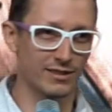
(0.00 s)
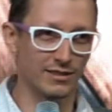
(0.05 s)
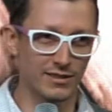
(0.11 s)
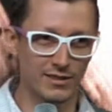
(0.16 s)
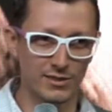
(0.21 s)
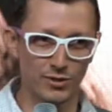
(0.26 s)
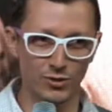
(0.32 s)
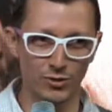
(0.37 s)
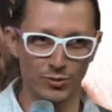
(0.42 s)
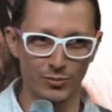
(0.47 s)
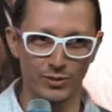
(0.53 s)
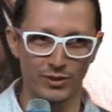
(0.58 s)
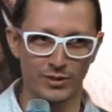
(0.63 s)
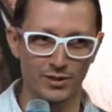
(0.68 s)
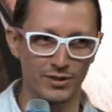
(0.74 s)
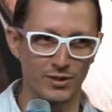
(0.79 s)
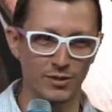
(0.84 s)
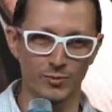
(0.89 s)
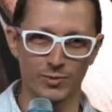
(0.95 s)

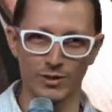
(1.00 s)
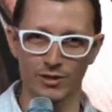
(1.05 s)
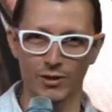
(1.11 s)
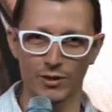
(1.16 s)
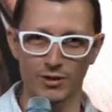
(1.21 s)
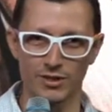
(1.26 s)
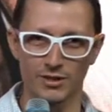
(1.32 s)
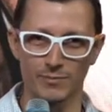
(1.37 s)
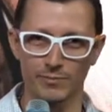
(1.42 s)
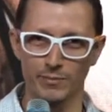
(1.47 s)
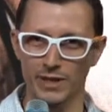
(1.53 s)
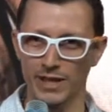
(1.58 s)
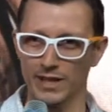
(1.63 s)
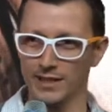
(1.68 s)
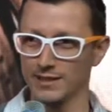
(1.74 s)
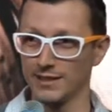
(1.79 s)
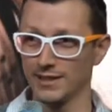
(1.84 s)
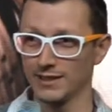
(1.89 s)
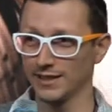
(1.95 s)
super, super awesome
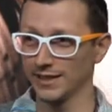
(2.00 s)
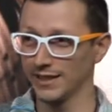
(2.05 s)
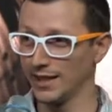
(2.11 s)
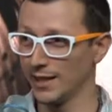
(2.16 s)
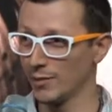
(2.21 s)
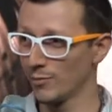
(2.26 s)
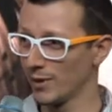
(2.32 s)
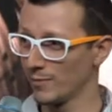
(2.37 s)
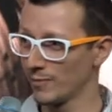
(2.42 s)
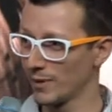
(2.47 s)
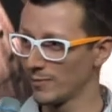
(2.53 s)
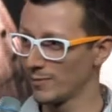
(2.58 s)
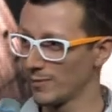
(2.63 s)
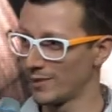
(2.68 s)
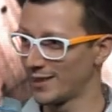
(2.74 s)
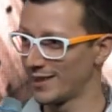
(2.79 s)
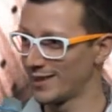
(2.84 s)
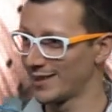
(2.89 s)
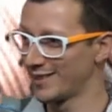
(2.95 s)
place that EWE
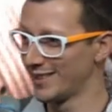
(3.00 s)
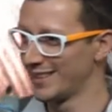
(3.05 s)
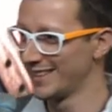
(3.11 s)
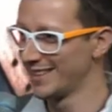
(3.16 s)
people are